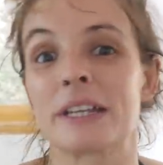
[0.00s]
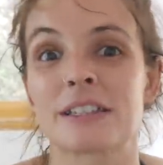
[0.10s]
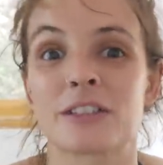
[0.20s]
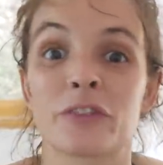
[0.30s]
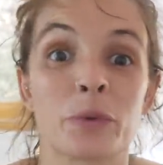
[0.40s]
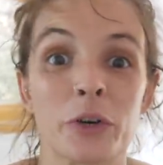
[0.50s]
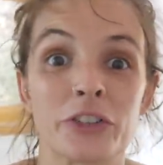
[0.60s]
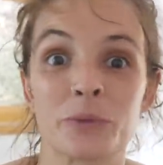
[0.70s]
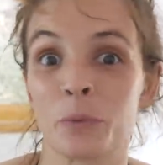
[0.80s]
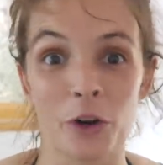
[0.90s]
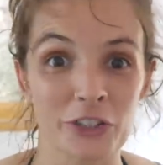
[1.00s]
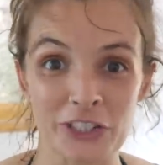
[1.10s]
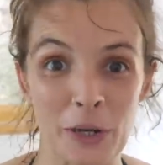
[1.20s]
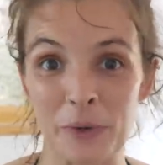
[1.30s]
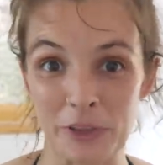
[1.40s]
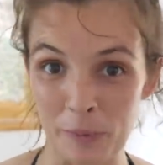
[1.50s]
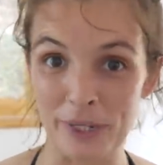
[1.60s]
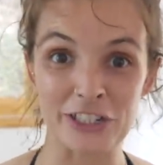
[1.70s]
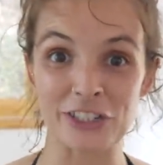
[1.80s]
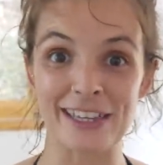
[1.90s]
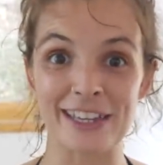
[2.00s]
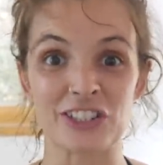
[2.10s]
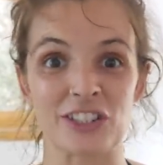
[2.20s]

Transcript: pieces of wood washed up on the beaches here,